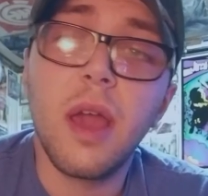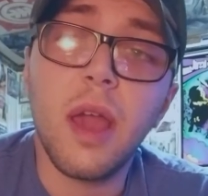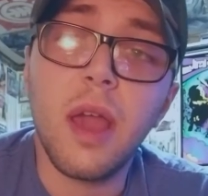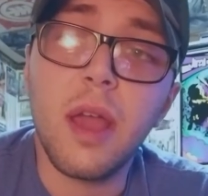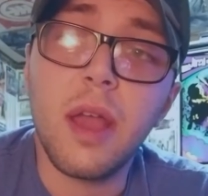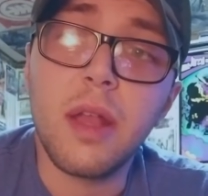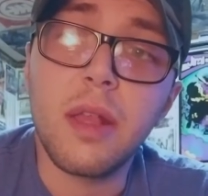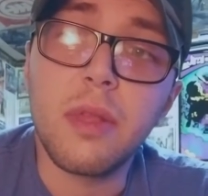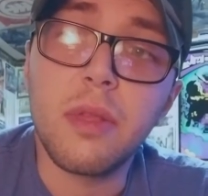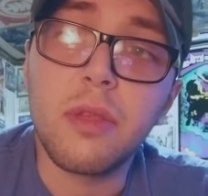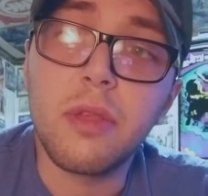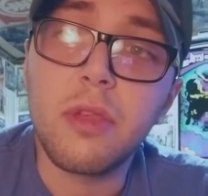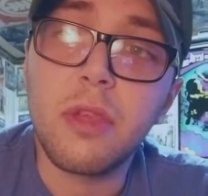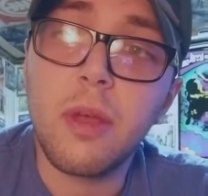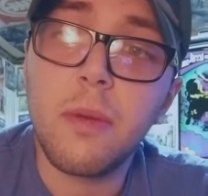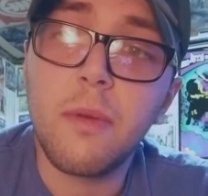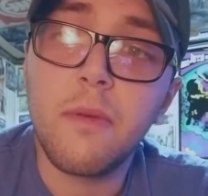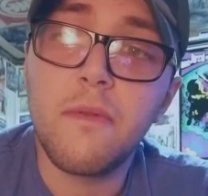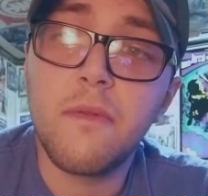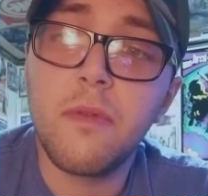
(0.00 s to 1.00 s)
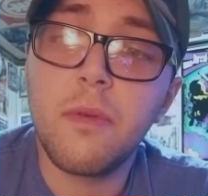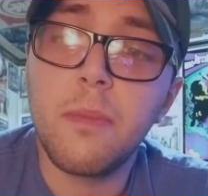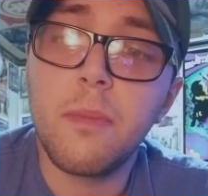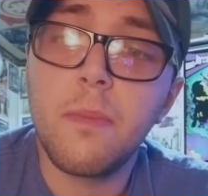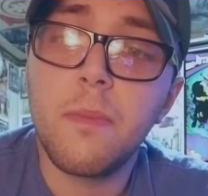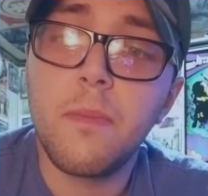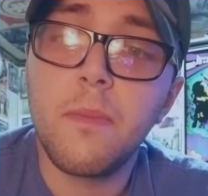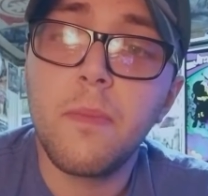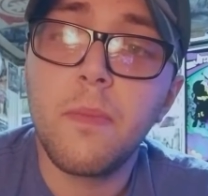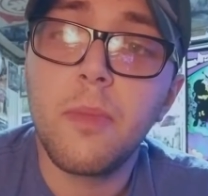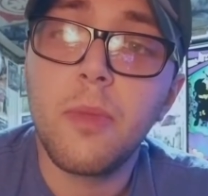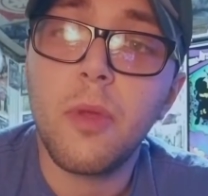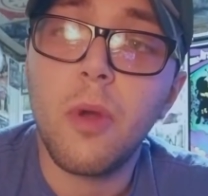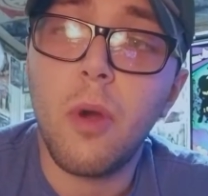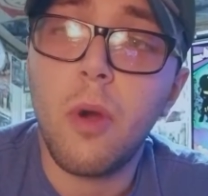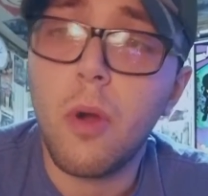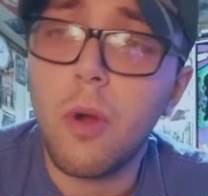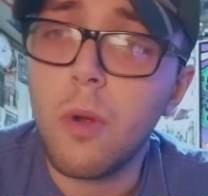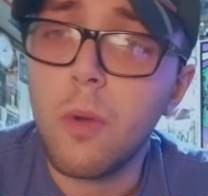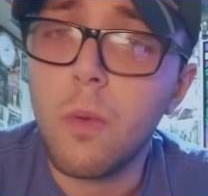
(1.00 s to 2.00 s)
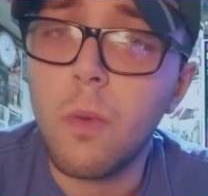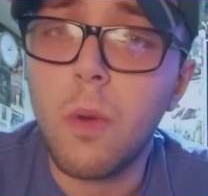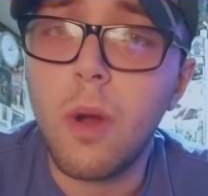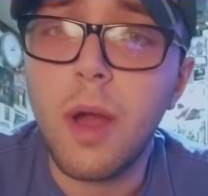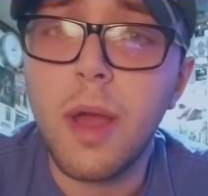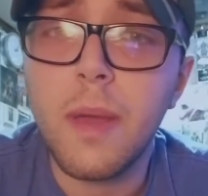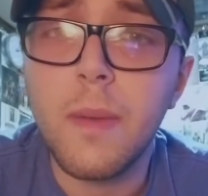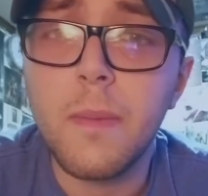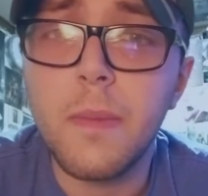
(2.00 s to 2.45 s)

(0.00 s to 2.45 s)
And some of them are white.